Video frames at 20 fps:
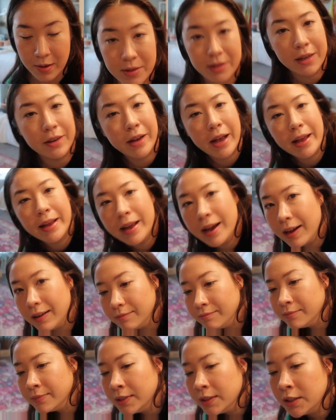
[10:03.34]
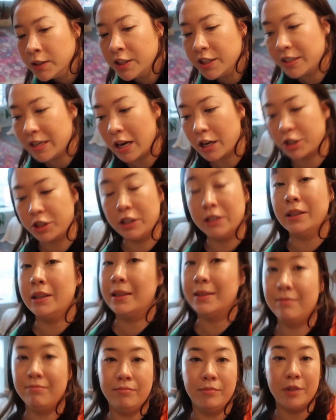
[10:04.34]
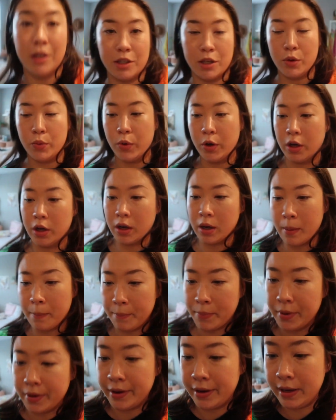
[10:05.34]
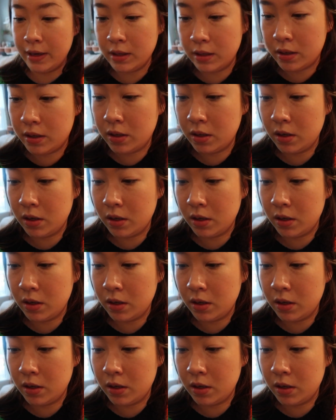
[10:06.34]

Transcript: was like, okay, yeah, this actually like doesn't work. But